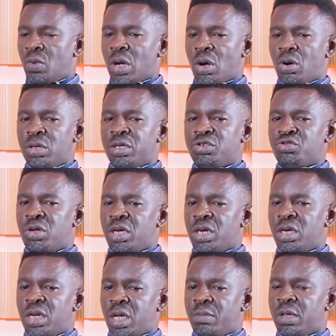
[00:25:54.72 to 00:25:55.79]
They were only
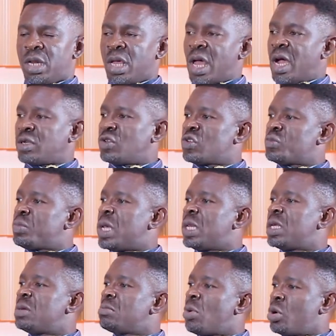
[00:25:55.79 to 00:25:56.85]
training them in the act of
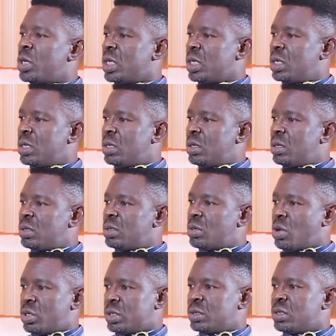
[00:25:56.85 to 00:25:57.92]
spending money,
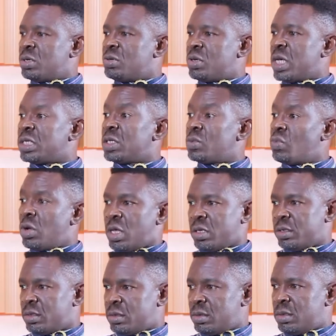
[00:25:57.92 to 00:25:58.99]
not creating
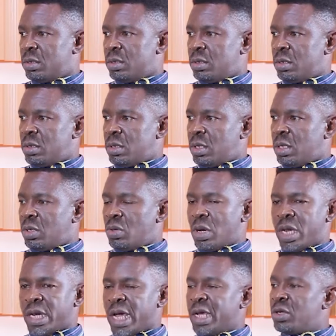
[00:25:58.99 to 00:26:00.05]
wealth. You
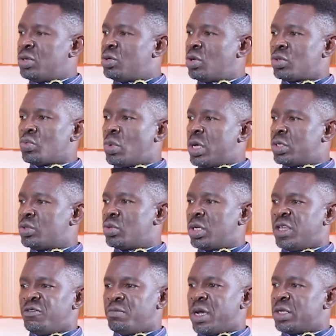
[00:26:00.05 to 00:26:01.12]
know, and I do not want
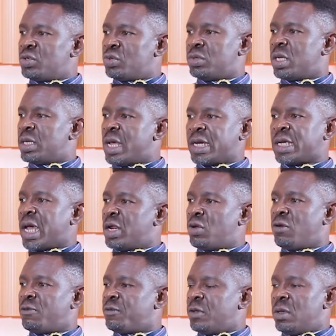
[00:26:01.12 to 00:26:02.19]
to give my children that
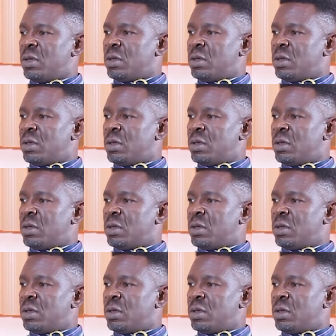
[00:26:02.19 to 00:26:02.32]
kind of